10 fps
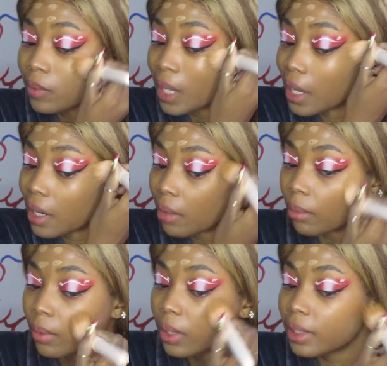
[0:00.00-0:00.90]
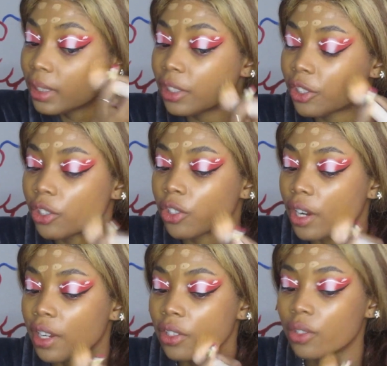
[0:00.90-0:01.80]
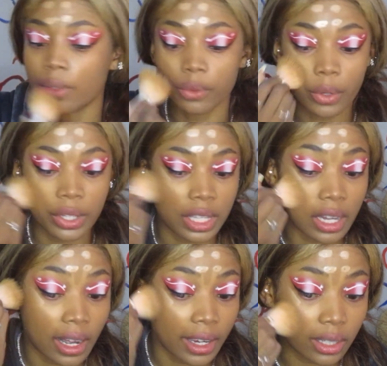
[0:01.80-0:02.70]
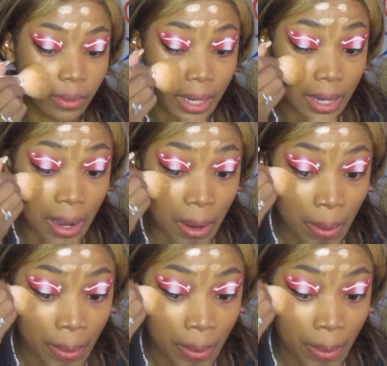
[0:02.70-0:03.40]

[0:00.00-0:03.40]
And I'm really just trying to avoid the eyes right now,